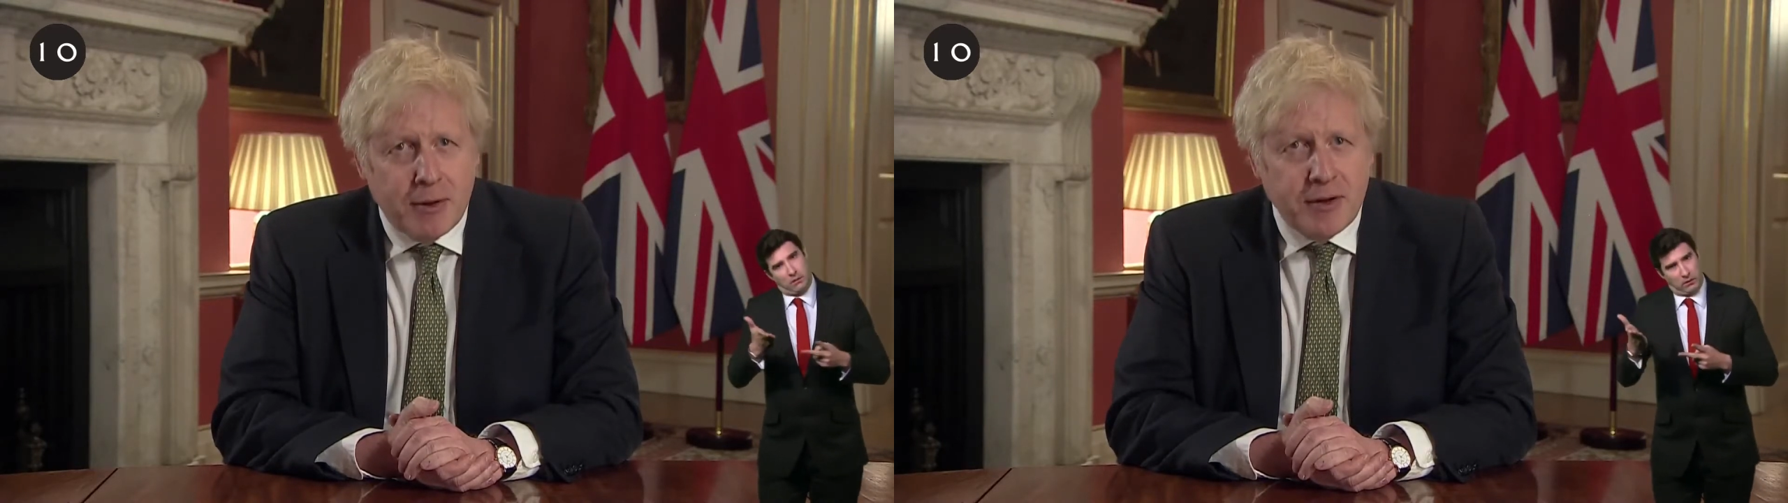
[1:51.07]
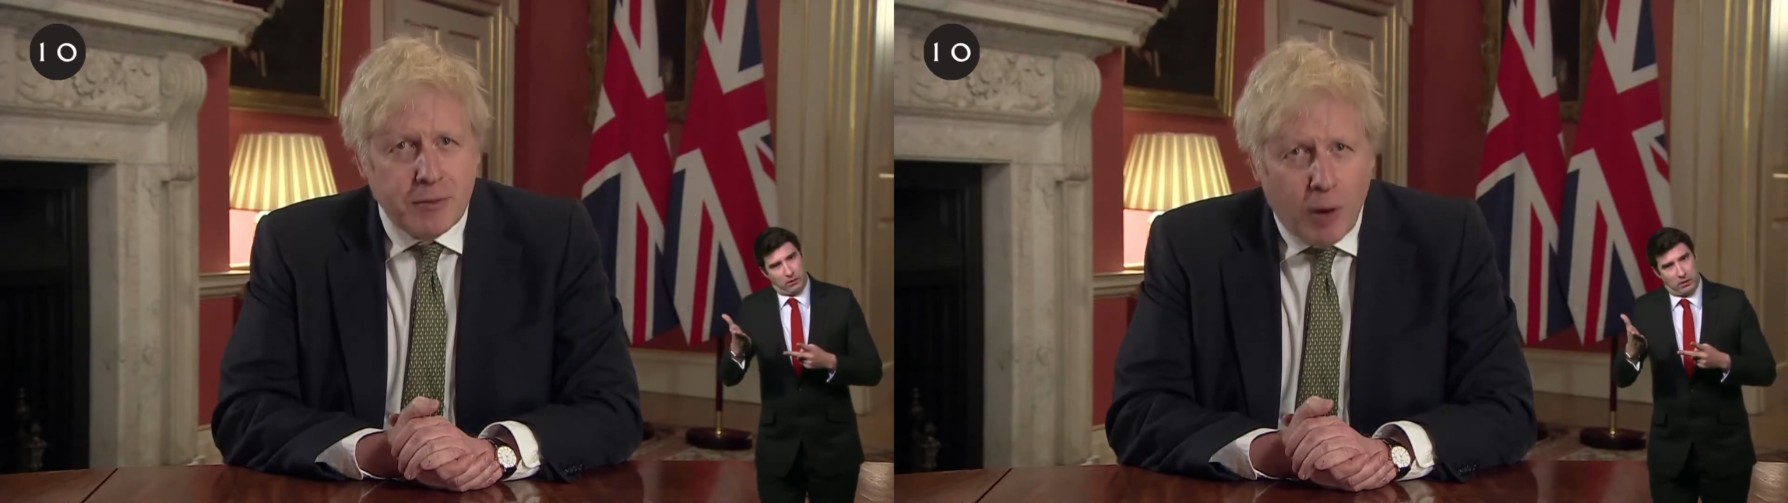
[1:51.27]

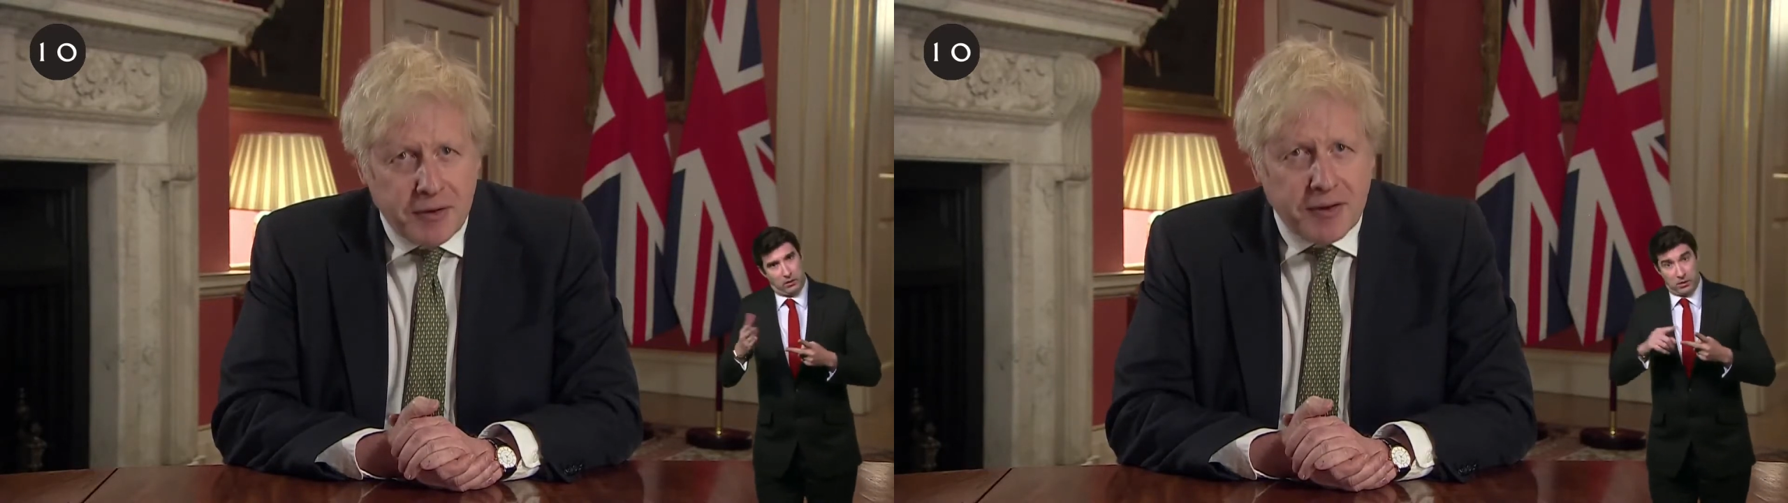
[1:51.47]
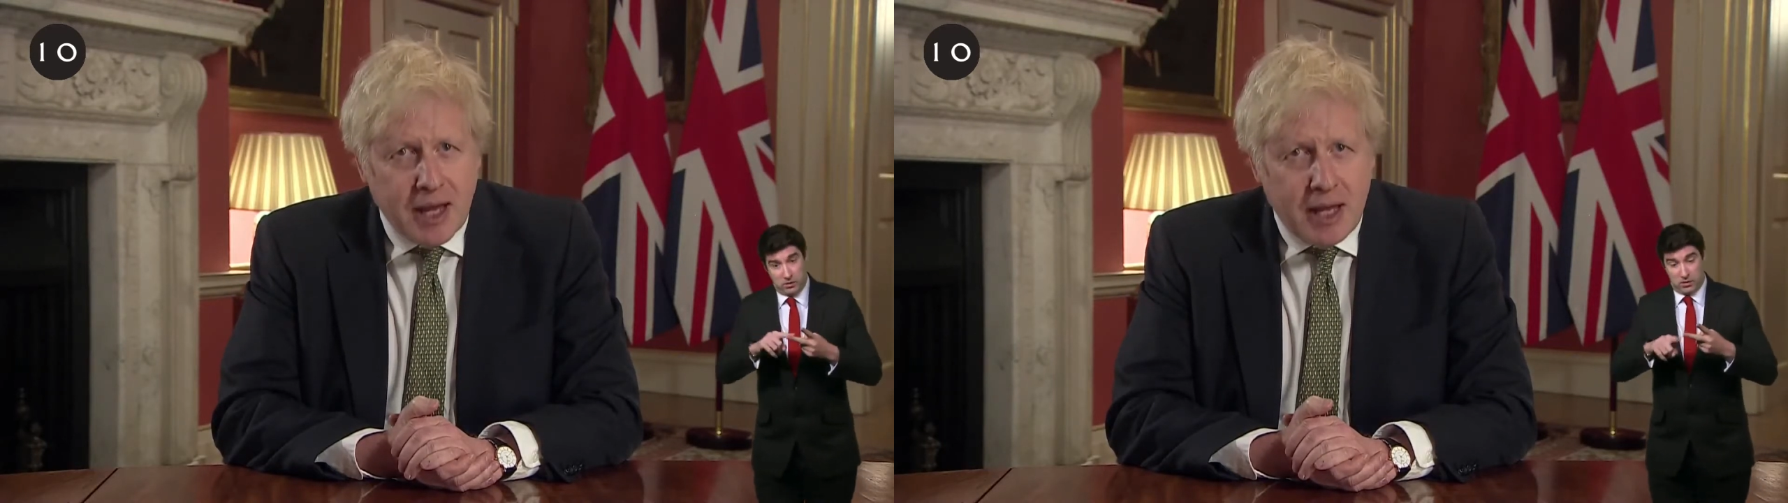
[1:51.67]

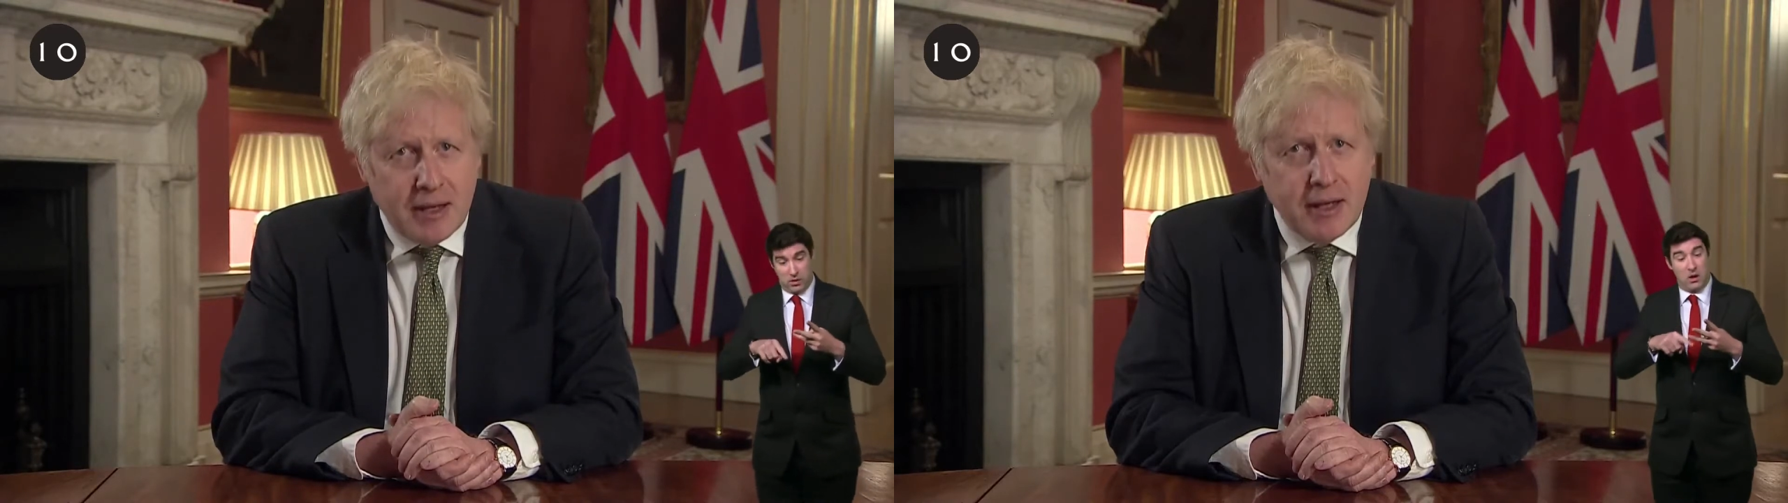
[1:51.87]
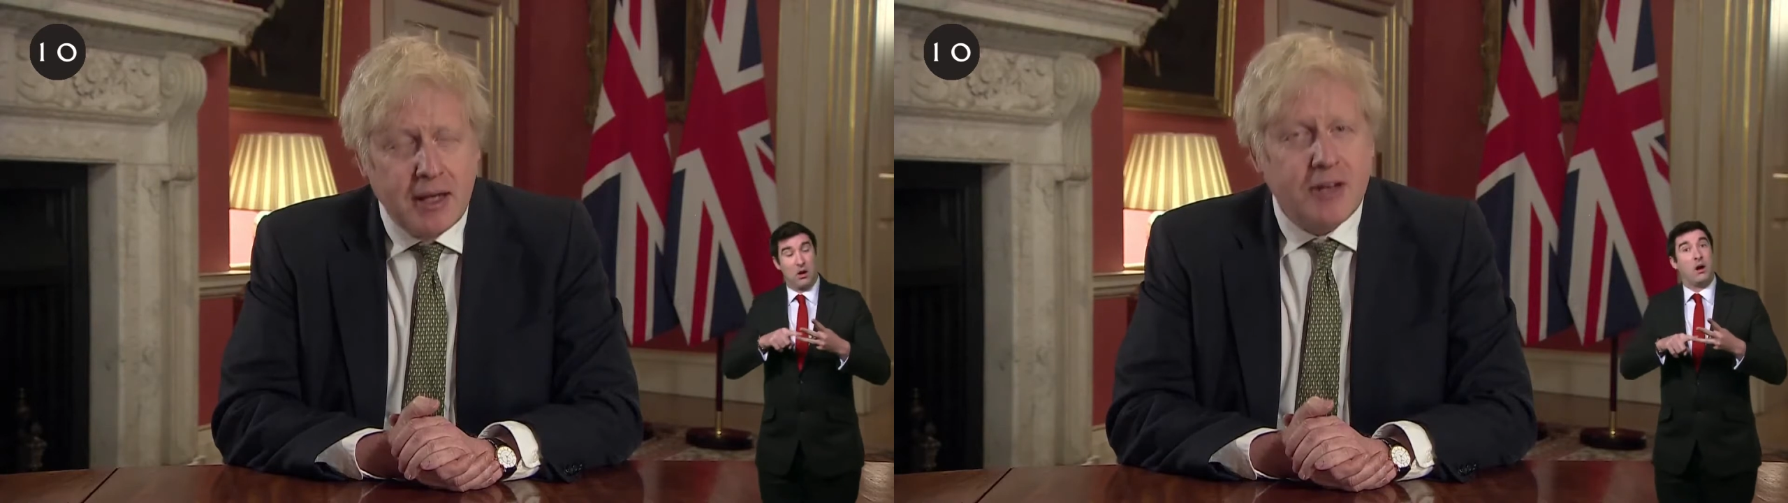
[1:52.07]
instructing
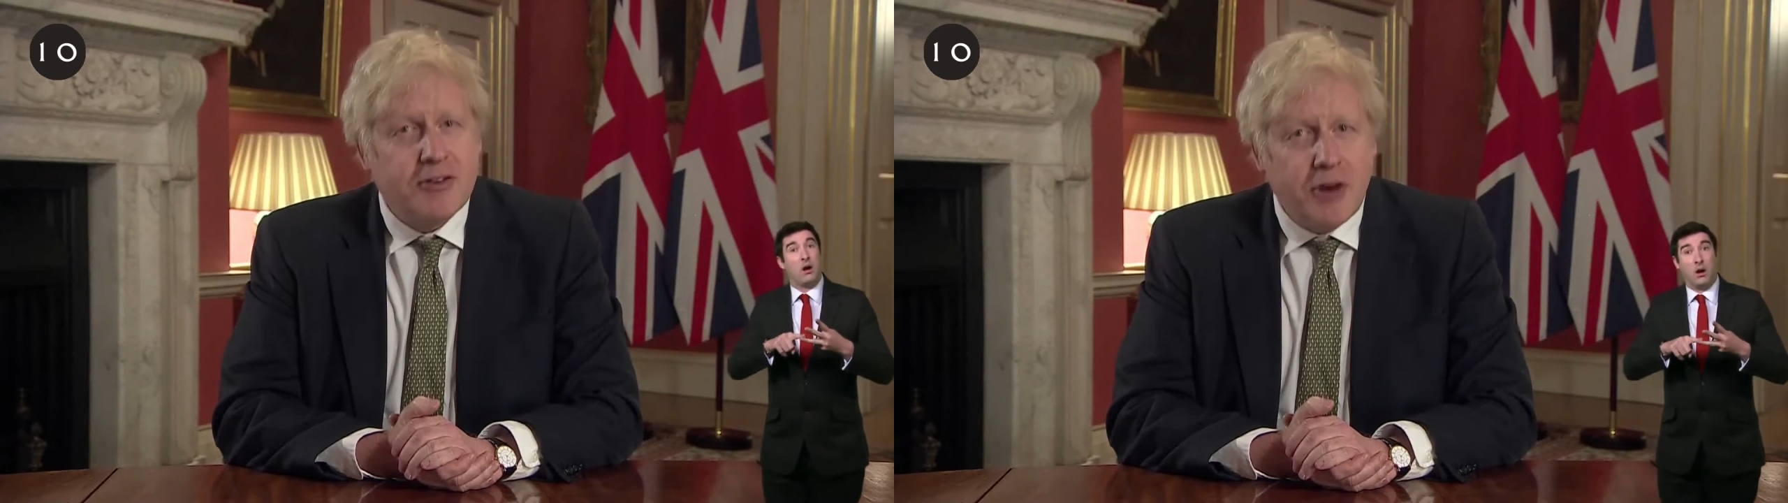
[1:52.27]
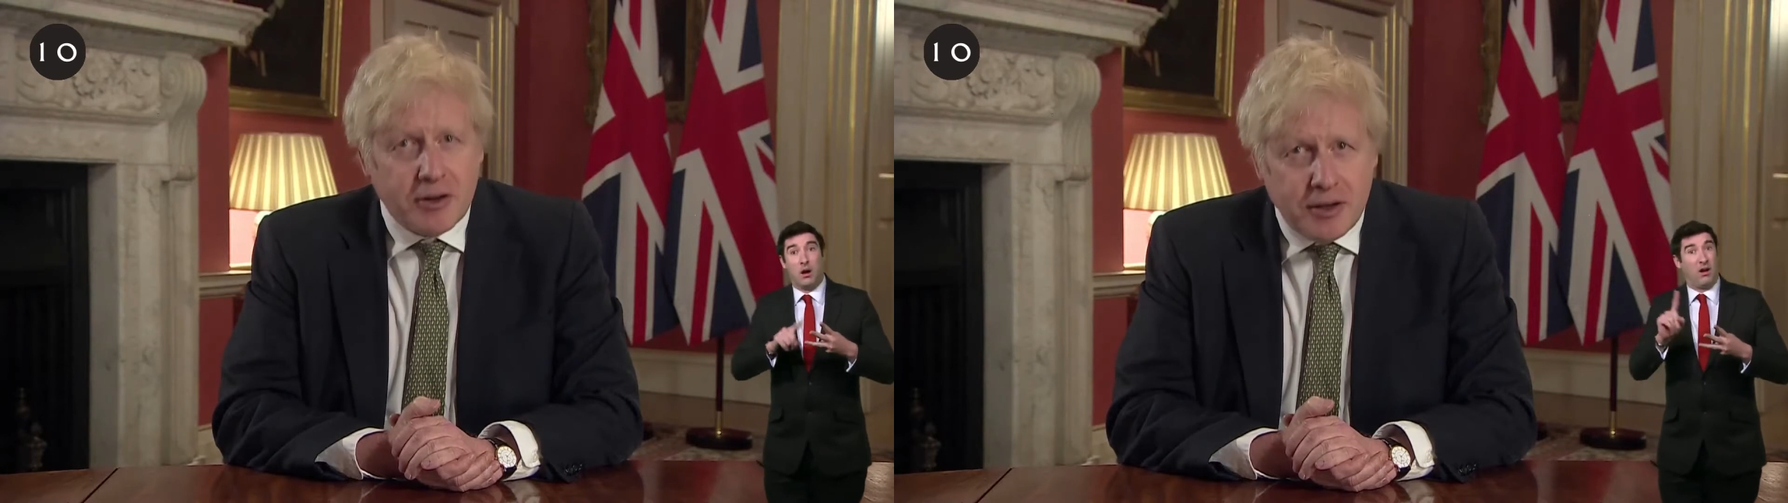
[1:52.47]
you to
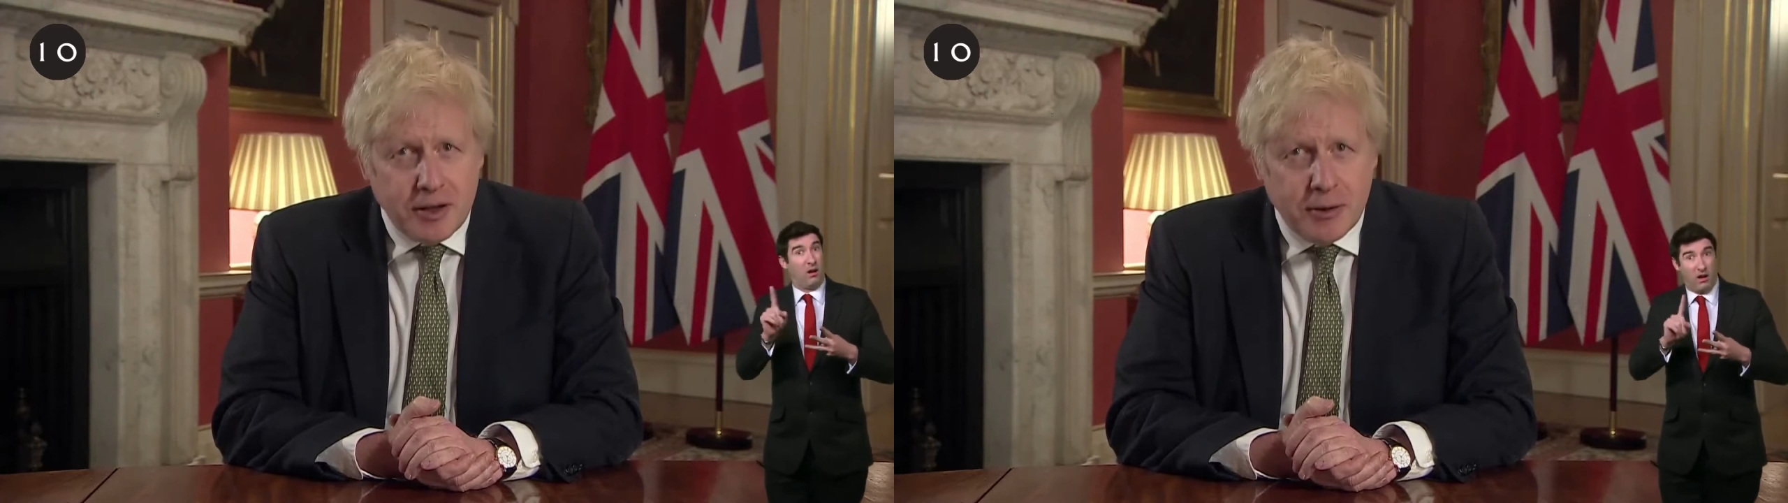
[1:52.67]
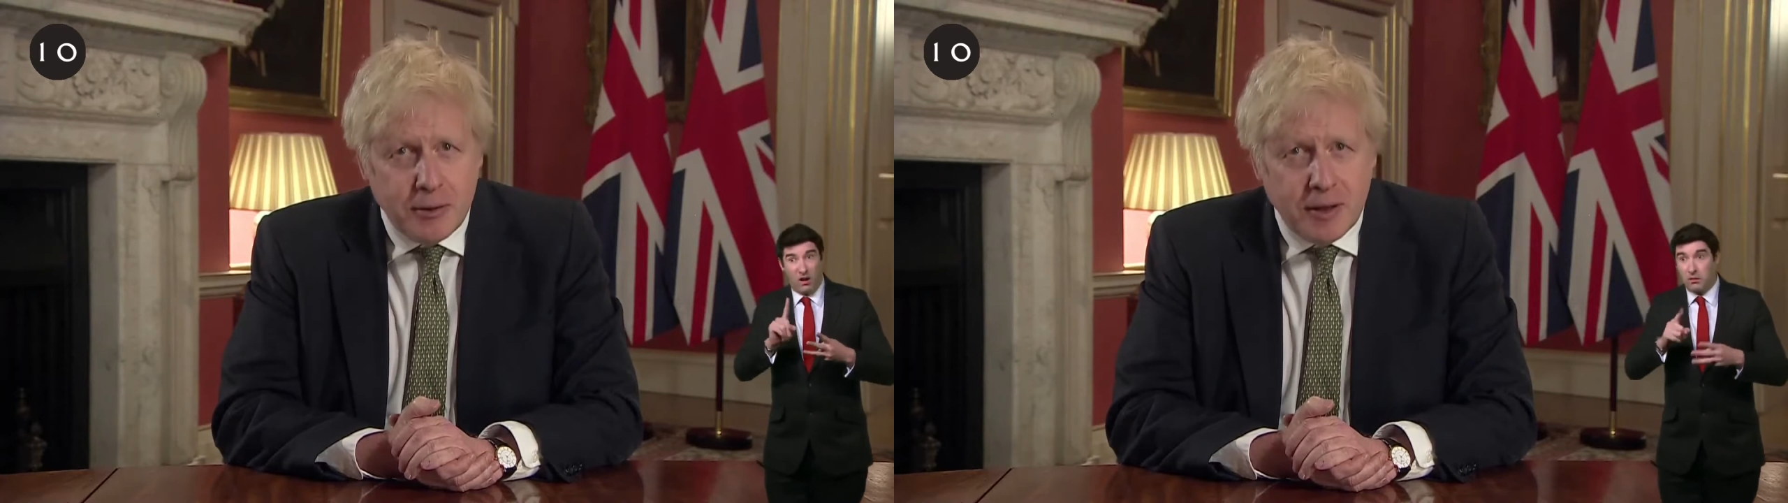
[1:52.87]
stay at
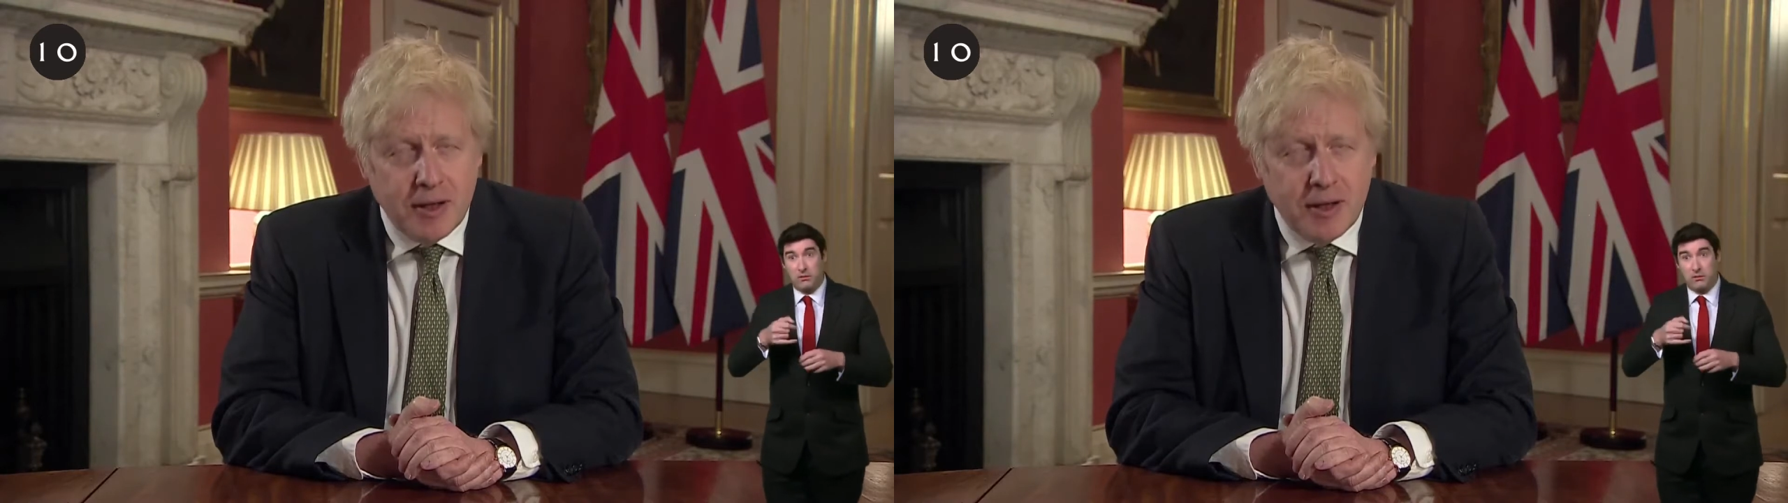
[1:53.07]
home.